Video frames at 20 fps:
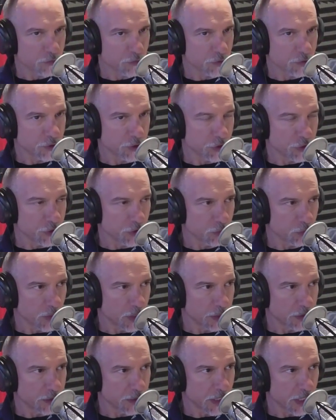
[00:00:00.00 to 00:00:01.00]
Virginia right
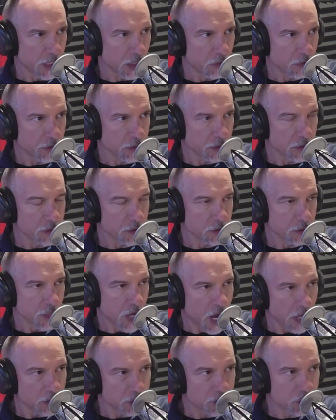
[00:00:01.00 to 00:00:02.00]
now is
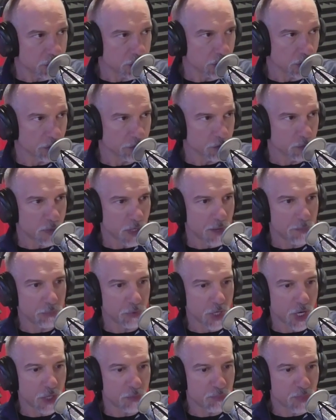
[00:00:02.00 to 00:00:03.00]
not served by
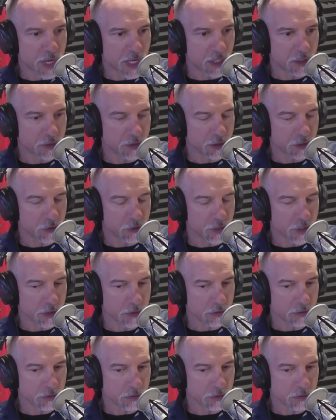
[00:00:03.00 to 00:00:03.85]
broadband internet?